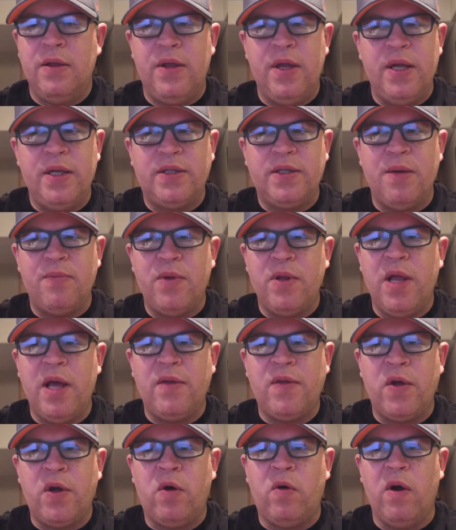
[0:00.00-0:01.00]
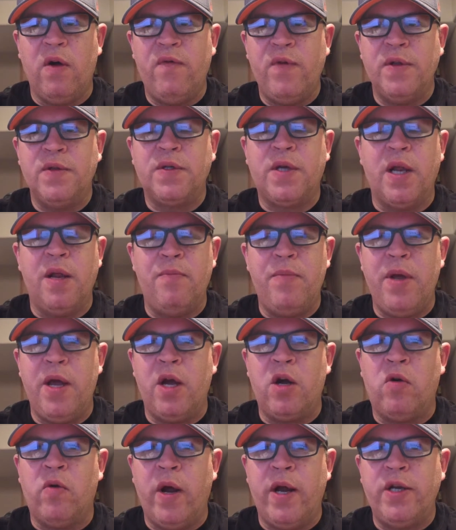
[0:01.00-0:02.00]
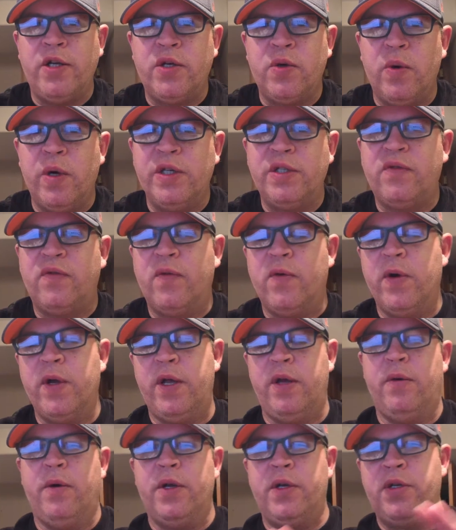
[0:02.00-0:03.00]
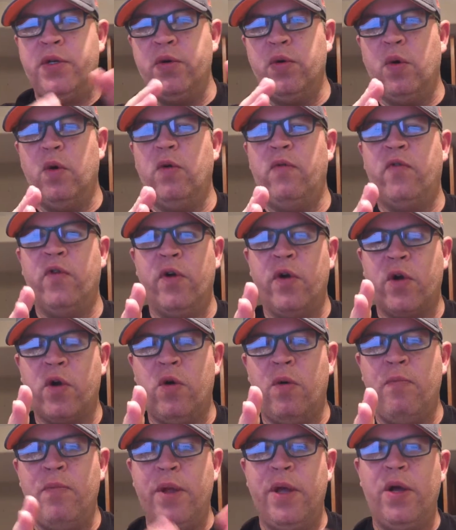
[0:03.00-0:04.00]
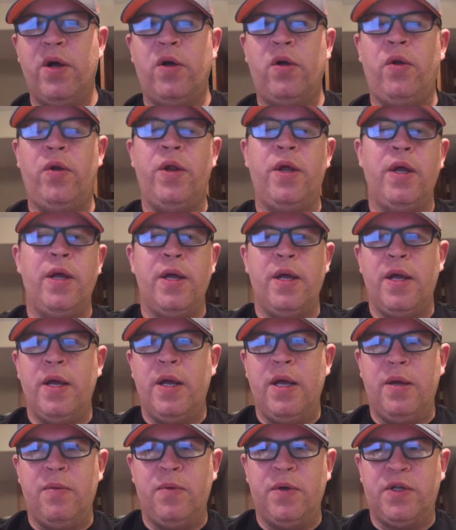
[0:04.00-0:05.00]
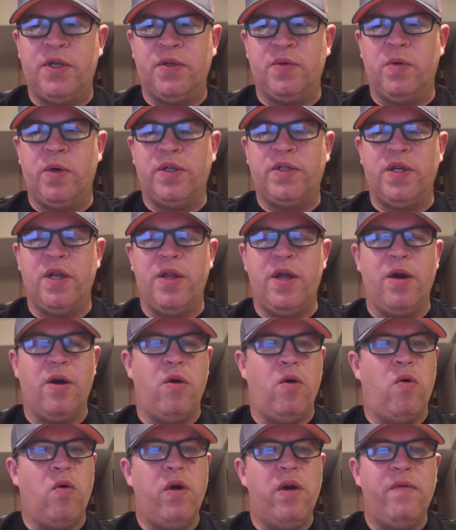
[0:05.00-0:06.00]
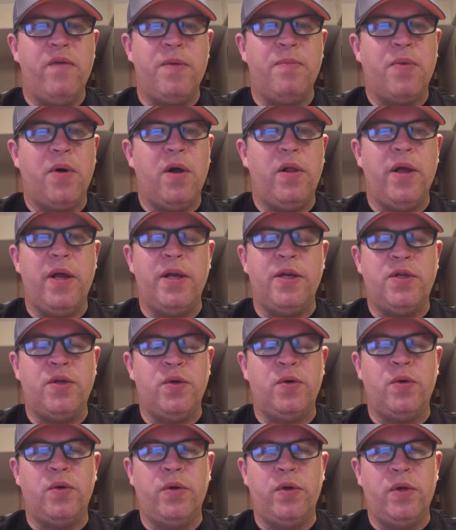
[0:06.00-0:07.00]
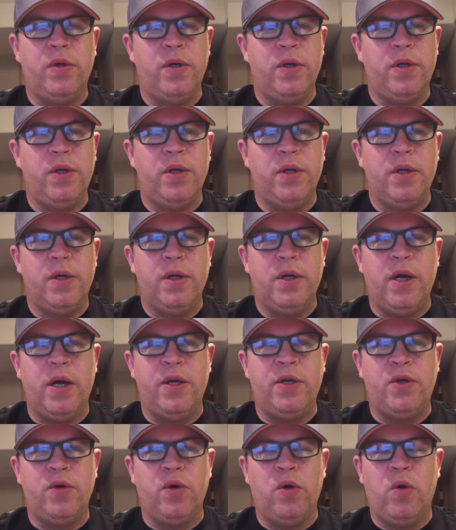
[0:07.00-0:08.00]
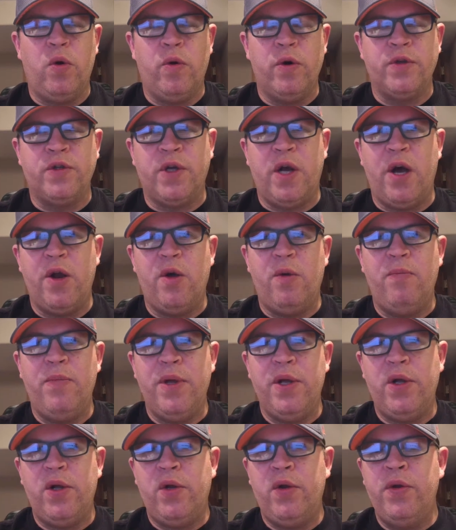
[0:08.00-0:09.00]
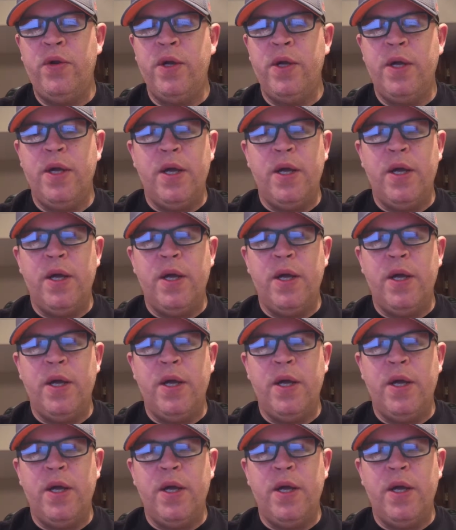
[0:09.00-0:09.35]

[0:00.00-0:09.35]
then something like the Griffin's going to be a great choice for you. A dual vertical build, which is what's in there, or even probably a dual horizontal build.